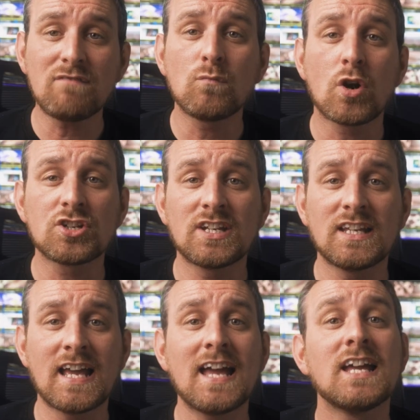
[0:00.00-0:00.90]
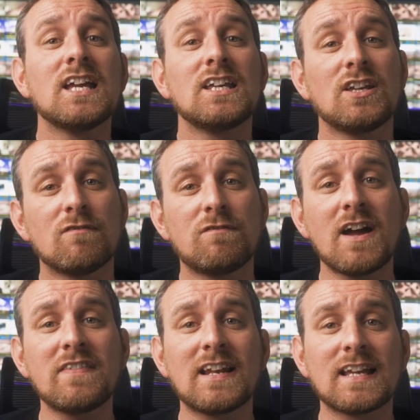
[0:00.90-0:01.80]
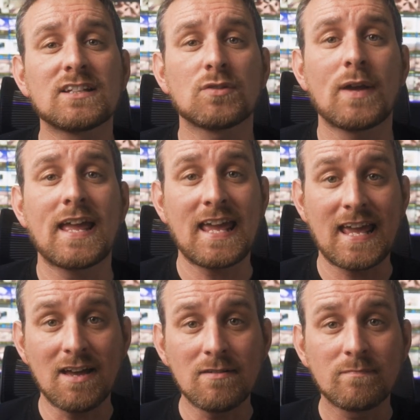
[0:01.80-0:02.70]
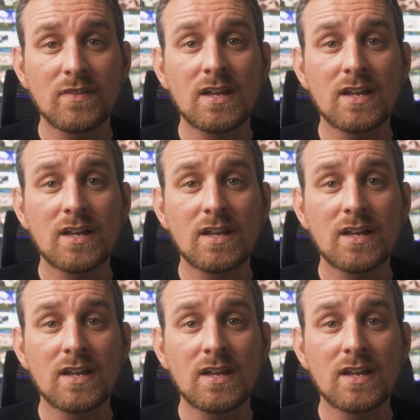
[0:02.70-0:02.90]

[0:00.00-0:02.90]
haven't watched it yet, you can find the link to it here,